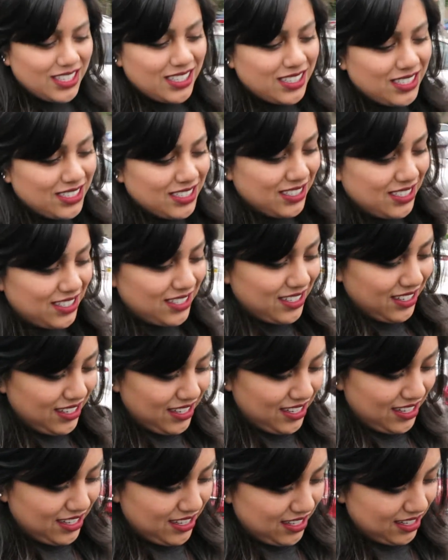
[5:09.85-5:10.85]
this
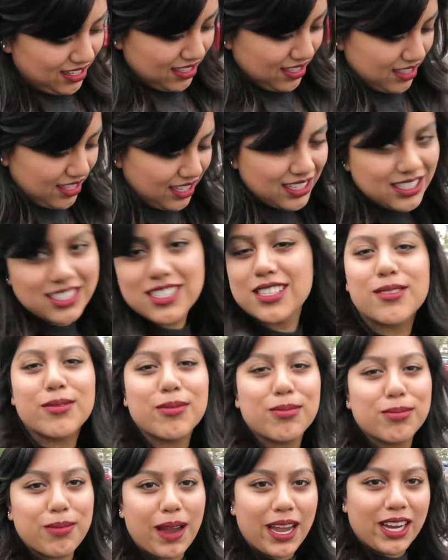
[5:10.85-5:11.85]

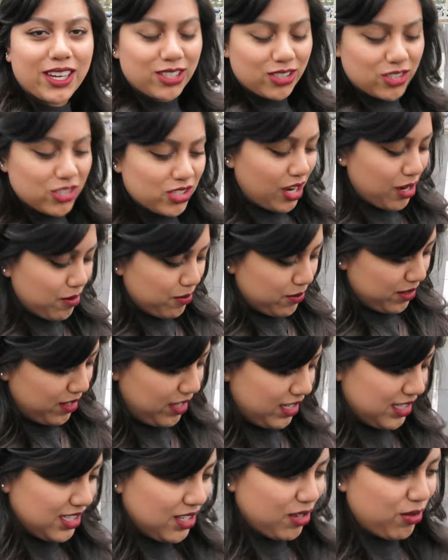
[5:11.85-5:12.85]
record shop where
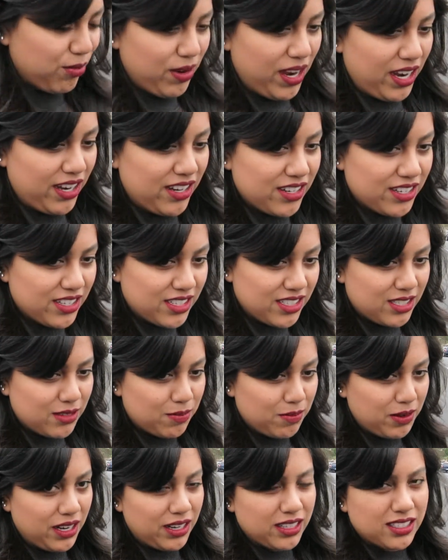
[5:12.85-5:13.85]
they sell records,
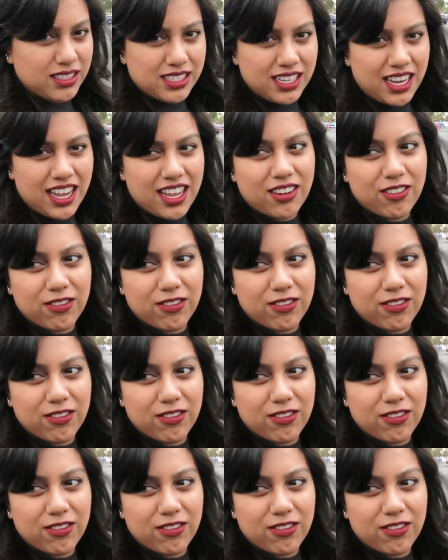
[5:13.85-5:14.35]
but it's kind